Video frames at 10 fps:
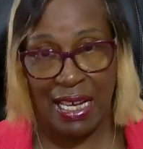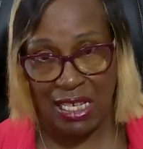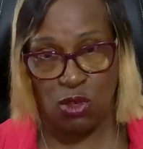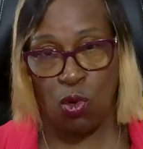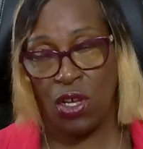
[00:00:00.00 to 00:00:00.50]

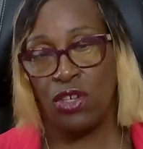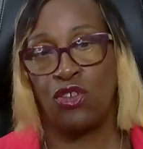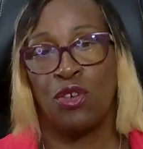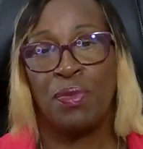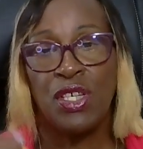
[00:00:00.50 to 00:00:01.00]
That's what you
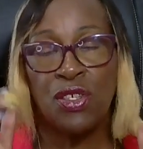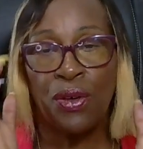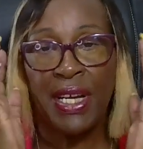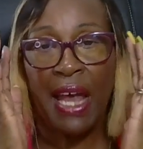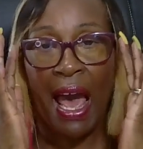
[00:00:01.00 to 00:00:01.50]
should be
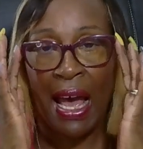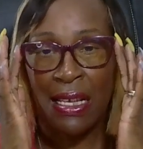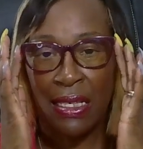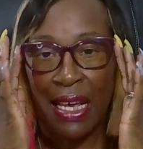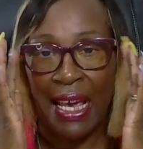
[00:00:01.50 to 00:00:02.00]
doing
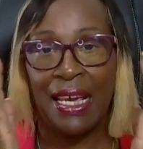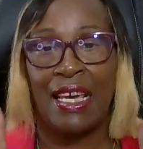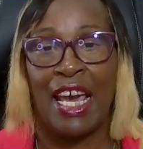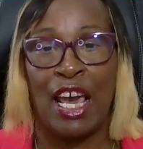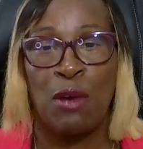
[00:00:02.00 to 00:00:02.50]
as a
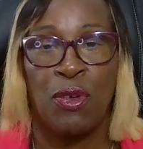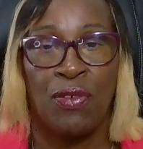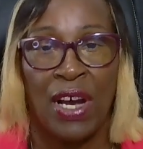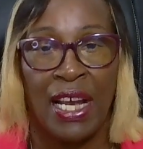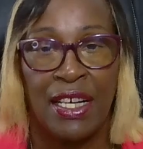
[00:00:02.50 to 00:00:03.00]
care
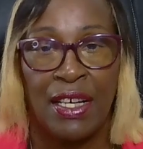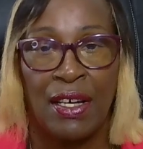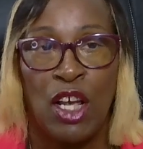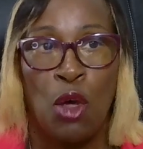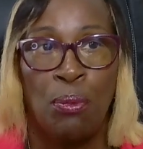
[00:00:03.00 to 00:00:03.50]
provider,
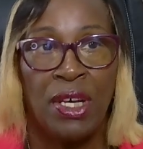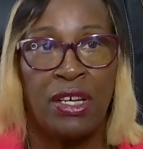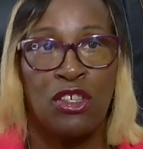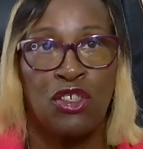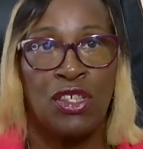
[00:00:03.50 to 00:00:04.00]

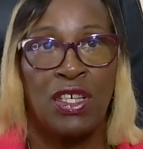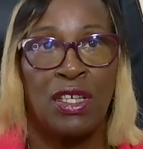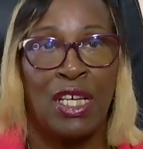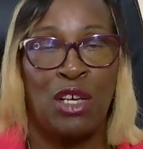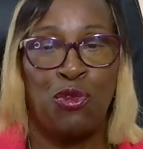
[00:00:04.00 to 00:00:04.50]
because
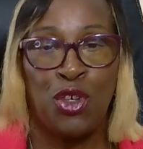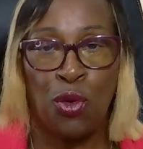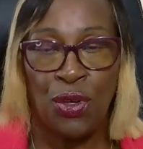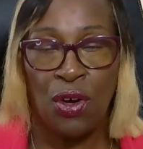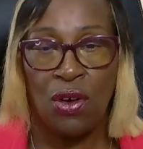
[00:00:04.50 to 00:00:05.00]
if
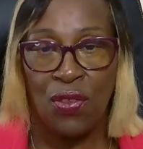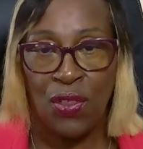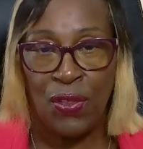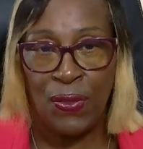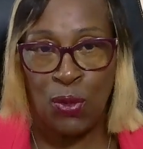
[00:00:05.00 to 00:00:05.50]
you're not
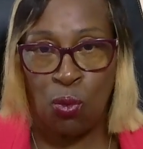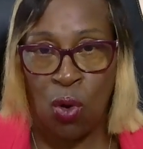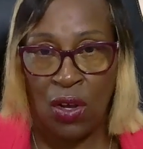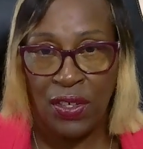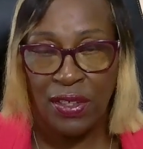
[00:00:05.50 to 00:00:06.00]
the
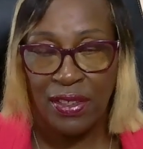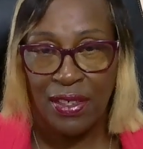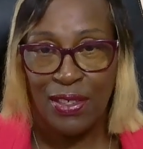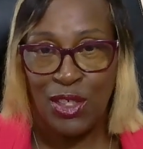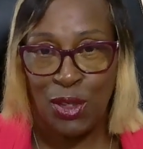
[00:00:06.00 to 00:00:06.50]
one
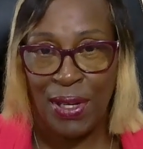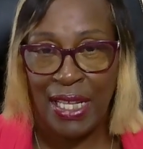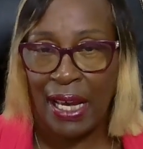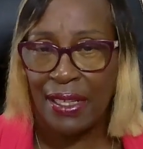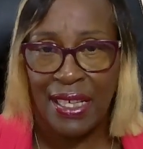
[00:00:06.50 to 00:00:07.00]
doing
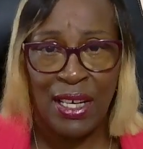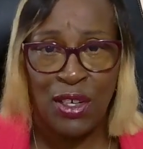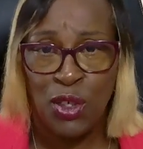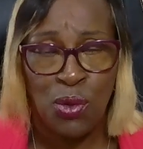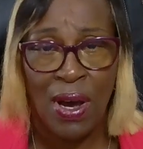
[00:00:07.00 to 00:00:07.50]
that, then
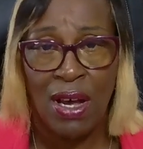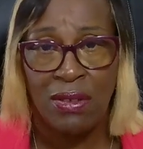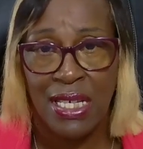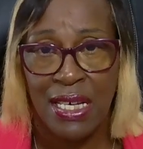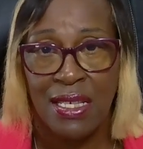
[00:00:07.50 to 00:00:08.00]
who
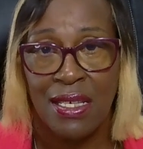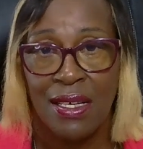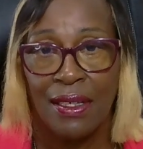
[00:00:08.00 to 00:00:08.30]
else is?